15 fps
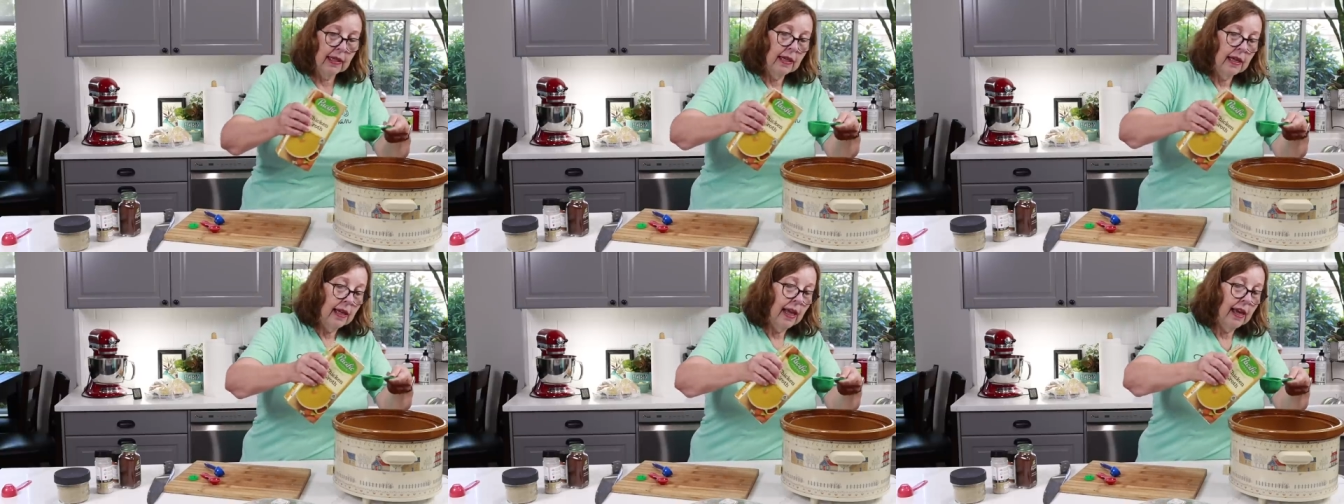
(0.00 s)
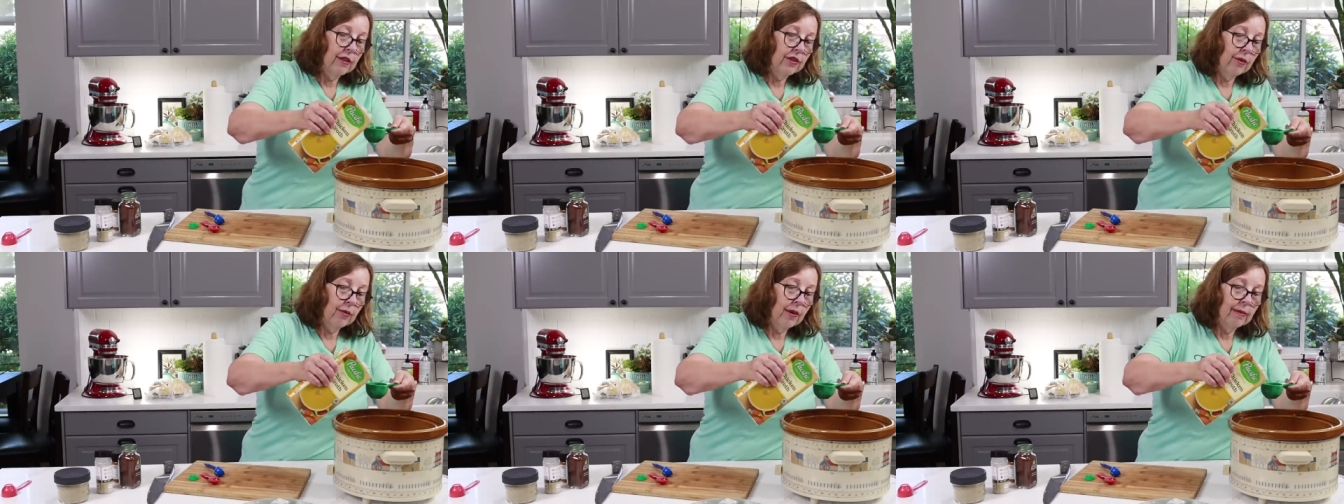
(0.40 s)
And
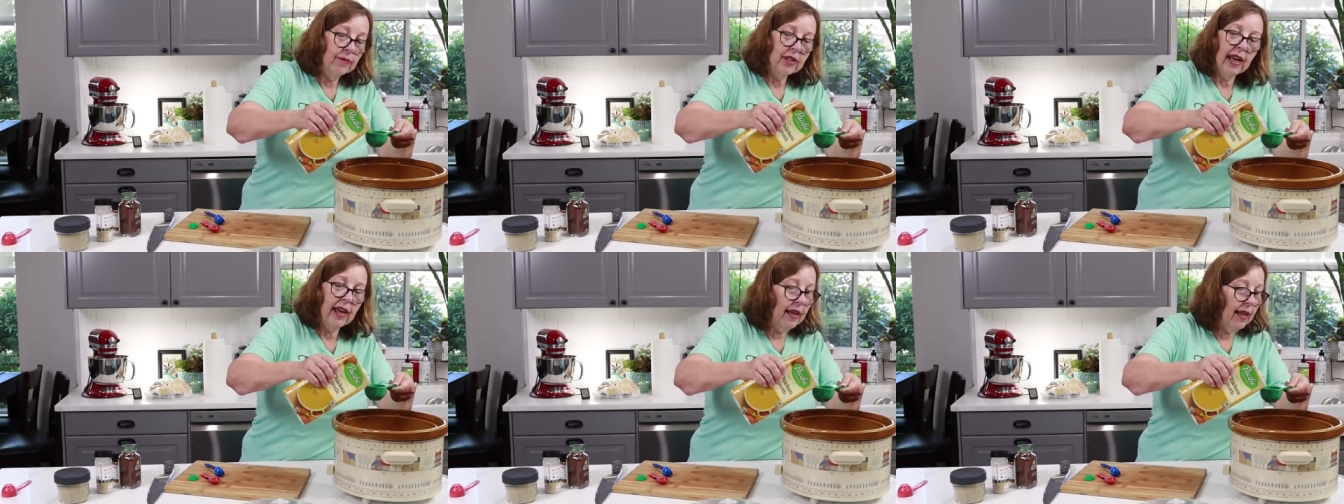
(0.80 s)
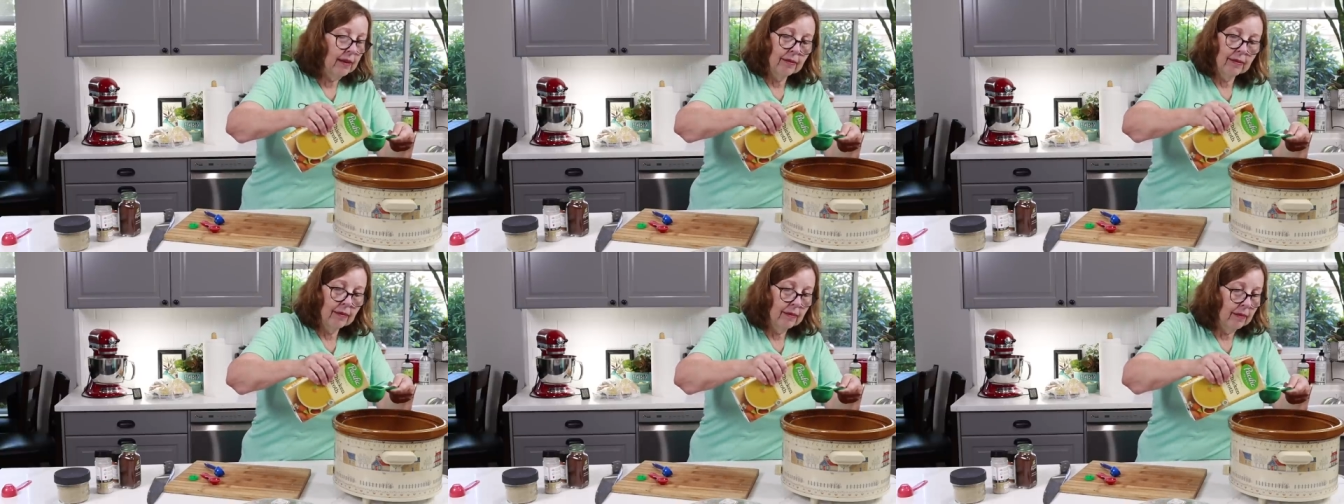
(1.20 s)
so I'm
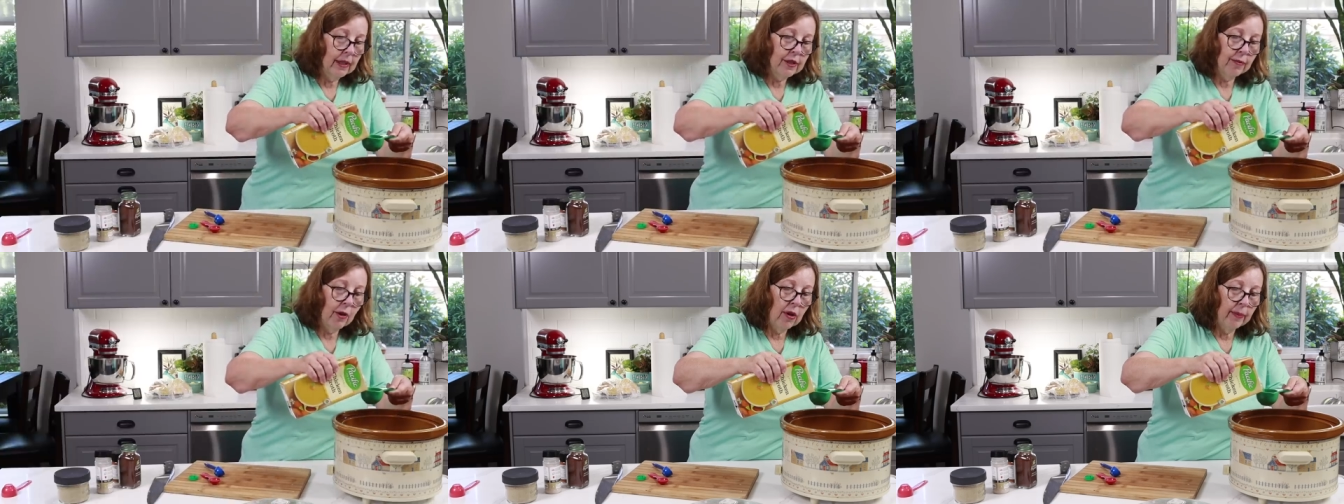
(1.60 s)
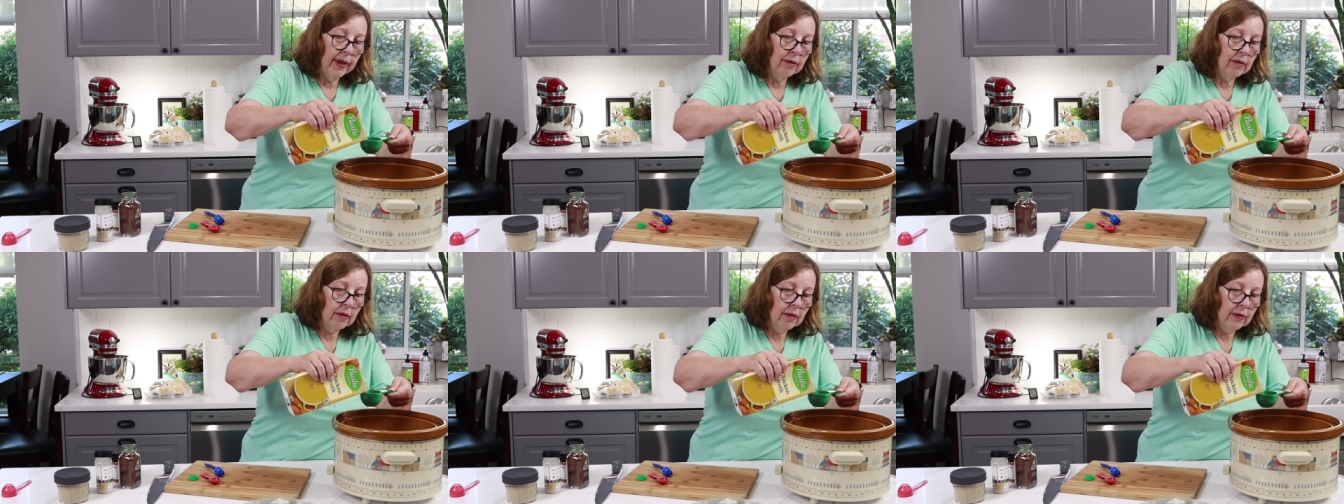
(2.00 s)
just adding a
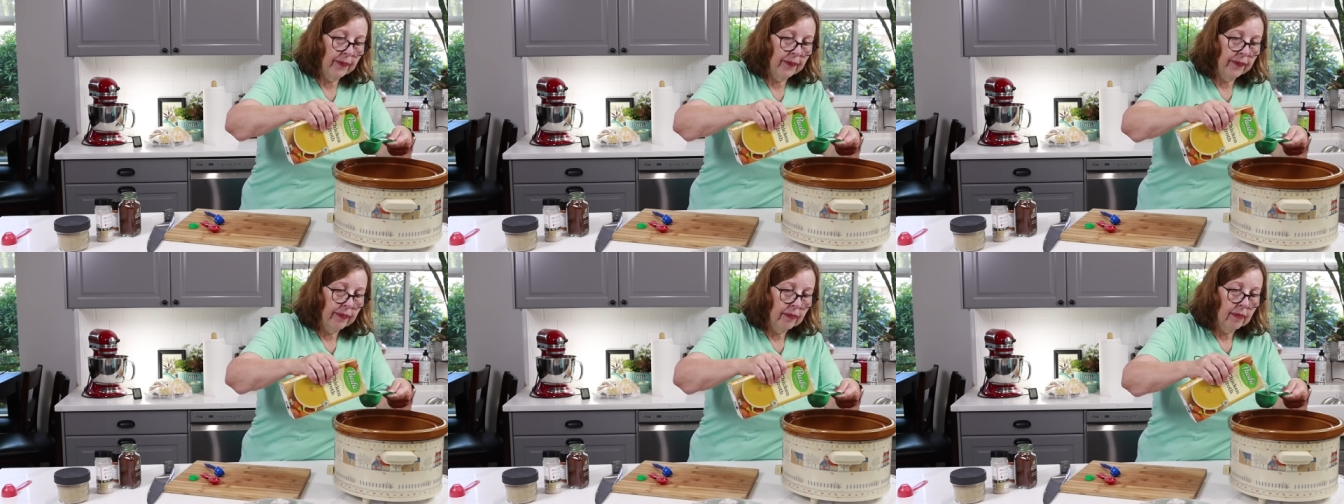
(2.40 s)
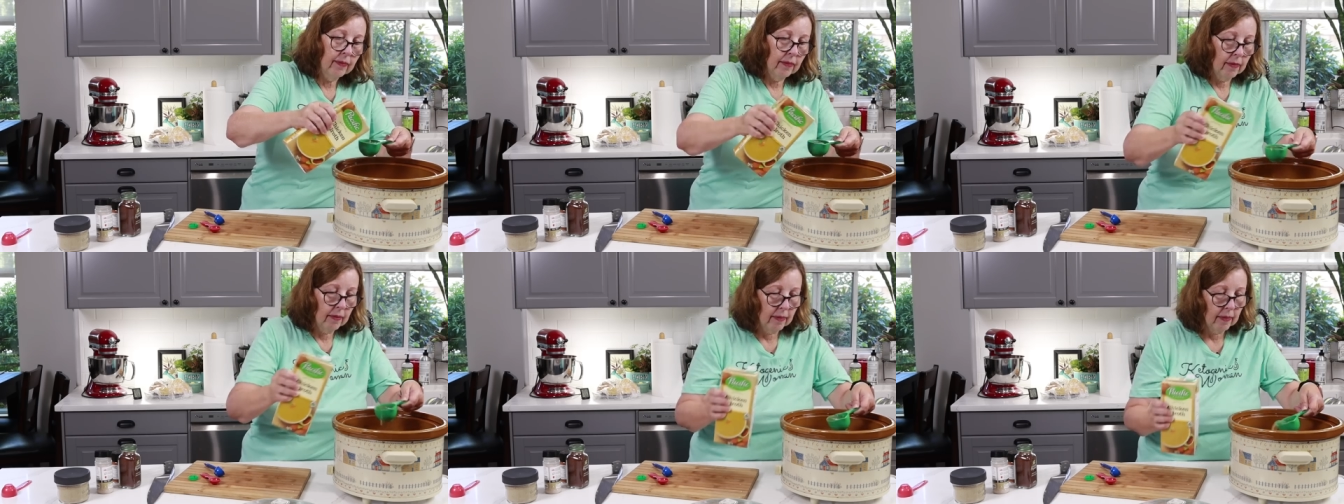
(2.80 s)
small
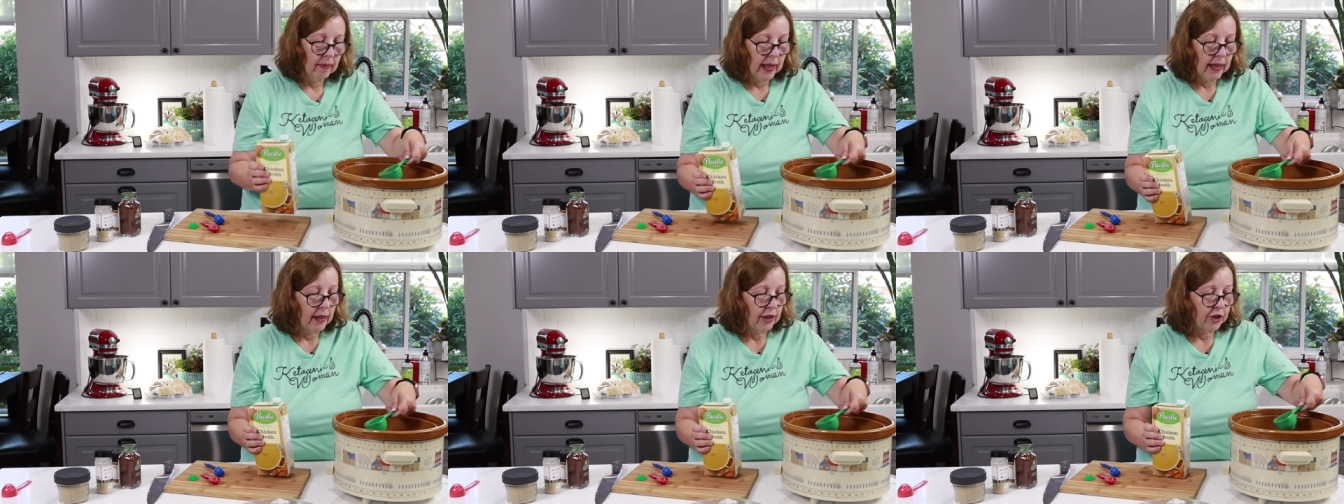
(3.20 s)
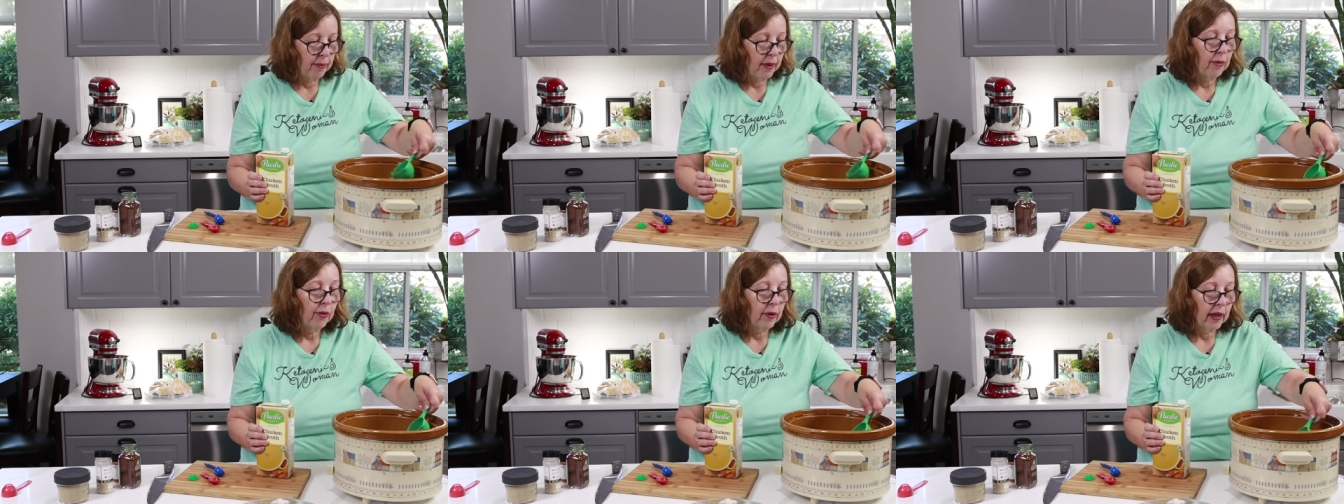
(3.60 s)
amount. And this
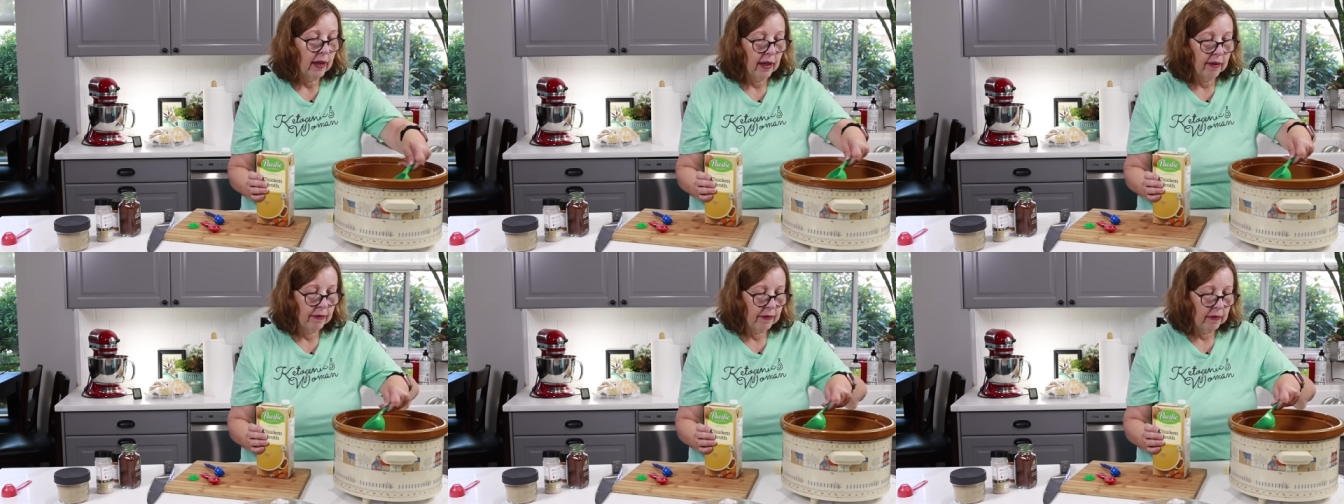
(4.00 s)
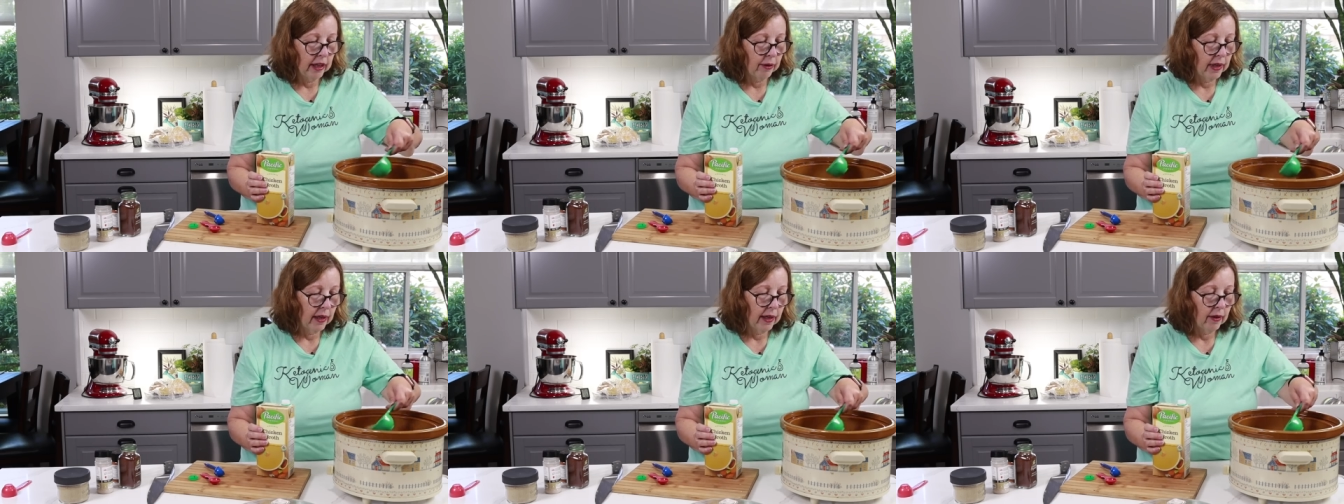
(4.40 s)
should be more
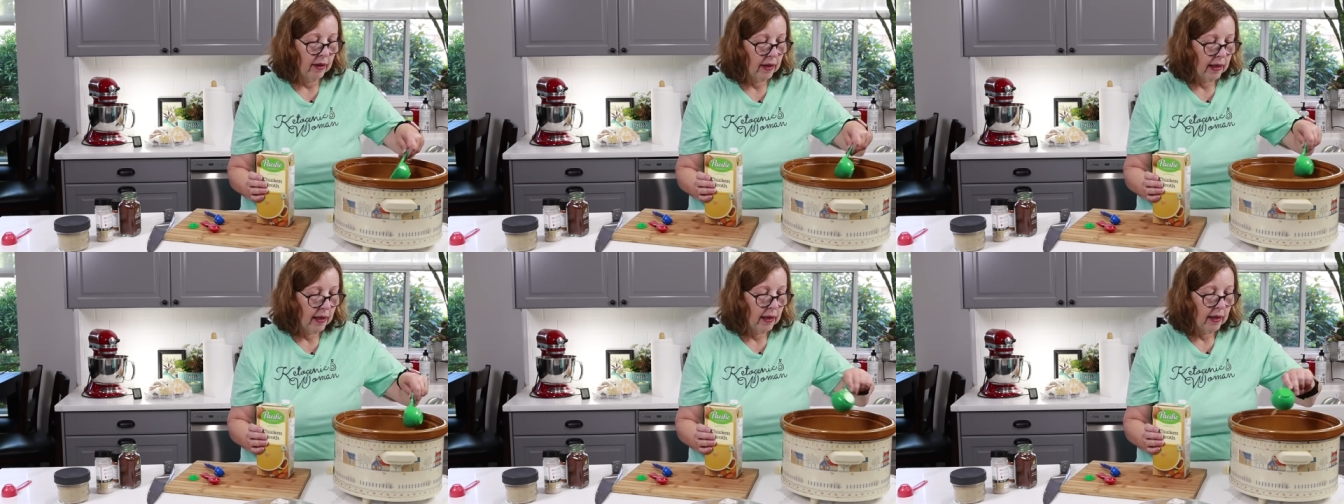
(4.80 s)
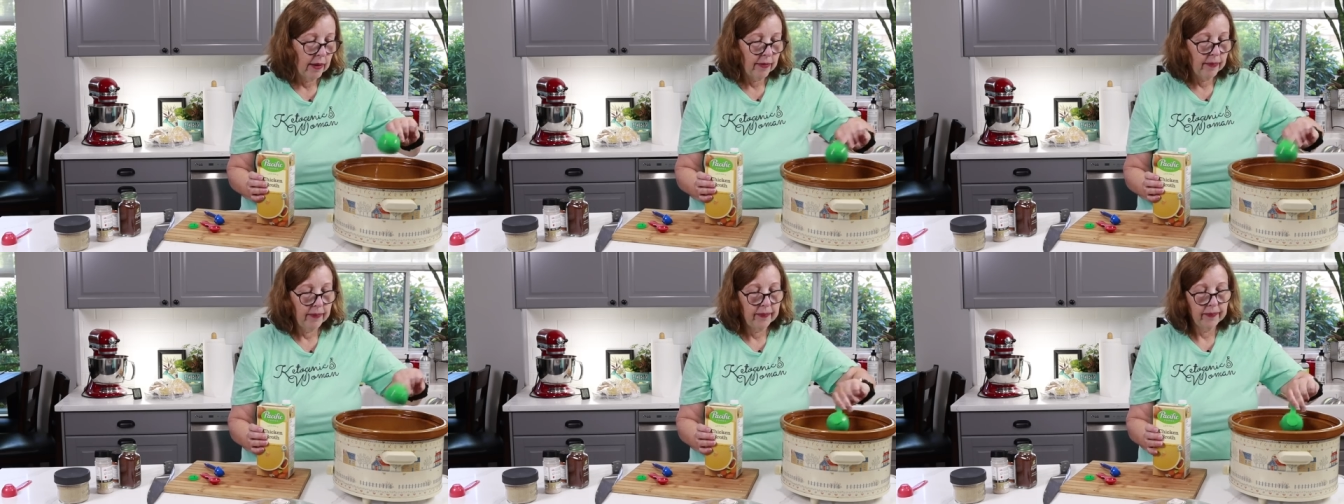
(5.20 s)
than enough
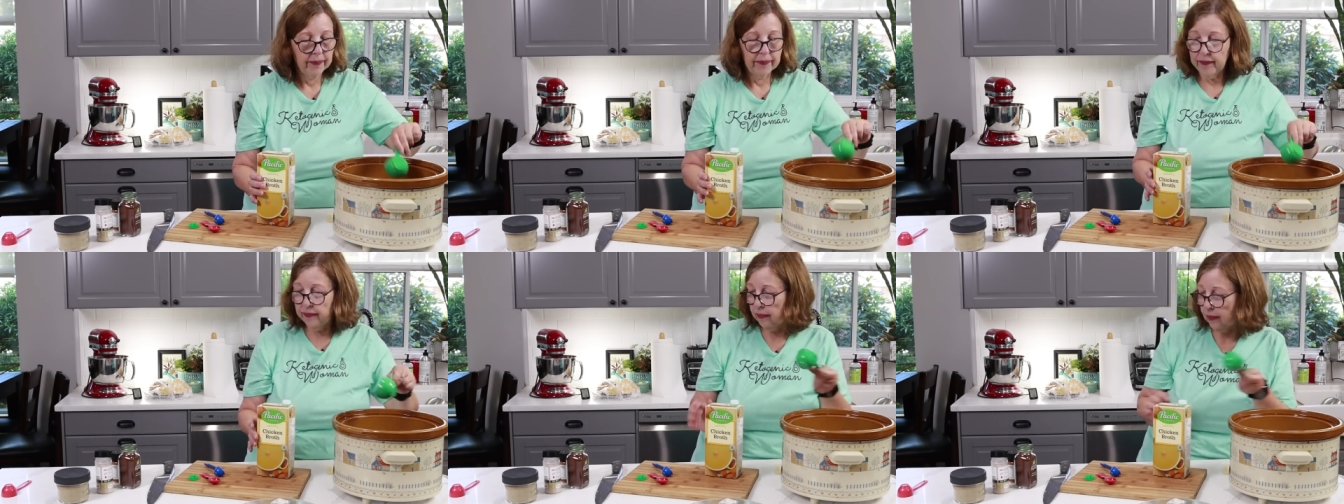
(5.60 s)
liquid in